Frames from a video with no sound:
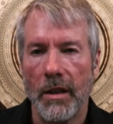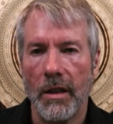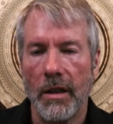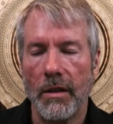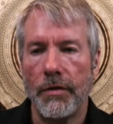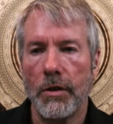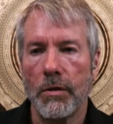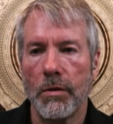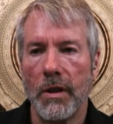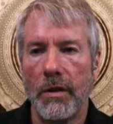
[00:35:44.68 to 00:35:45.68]
If
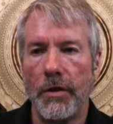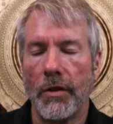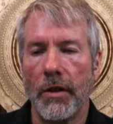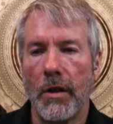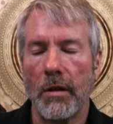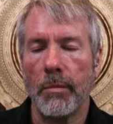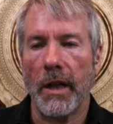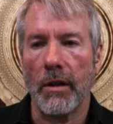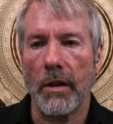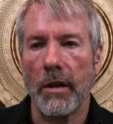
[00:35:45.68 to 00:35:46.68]
you thought
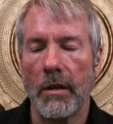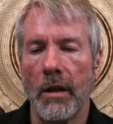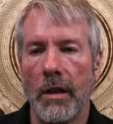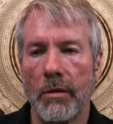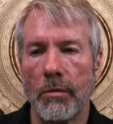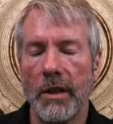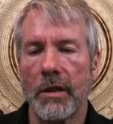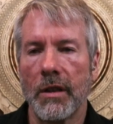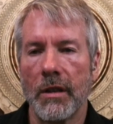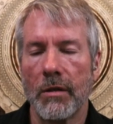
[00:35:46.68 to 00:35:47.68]
about it, and the
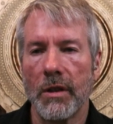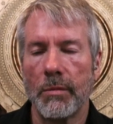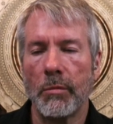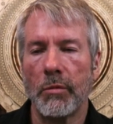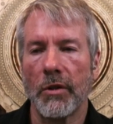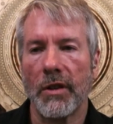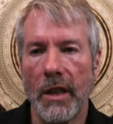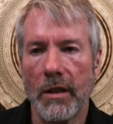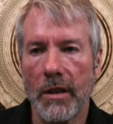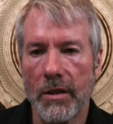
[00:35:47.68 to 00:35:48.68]
reason people
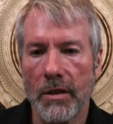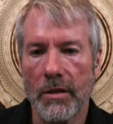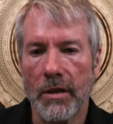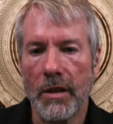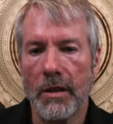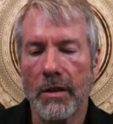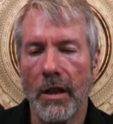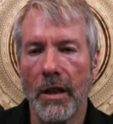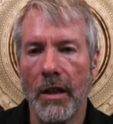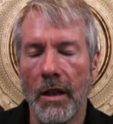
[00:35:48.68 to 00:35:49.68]
think this is
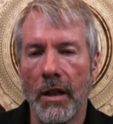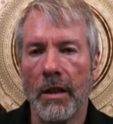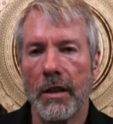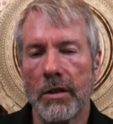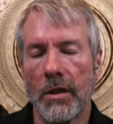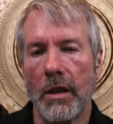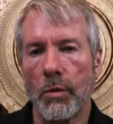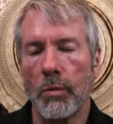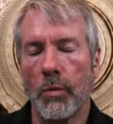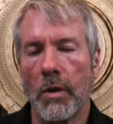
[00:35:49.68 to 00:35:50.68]
they start
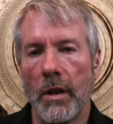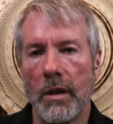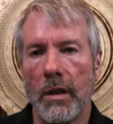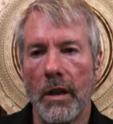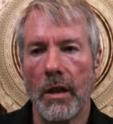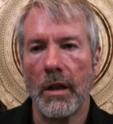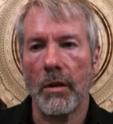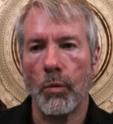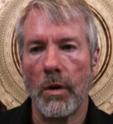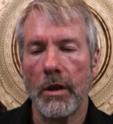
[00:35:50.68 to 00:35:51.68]
with one
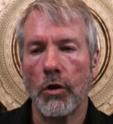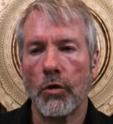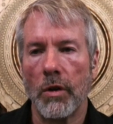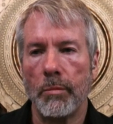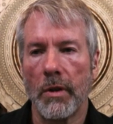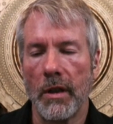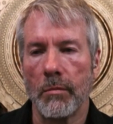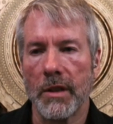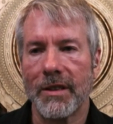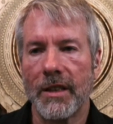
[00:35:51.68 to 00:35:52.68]
crippling
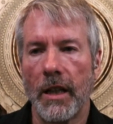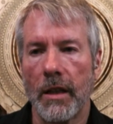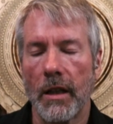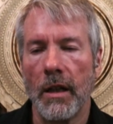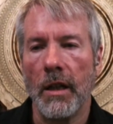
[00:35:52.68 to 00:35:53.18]
mistake.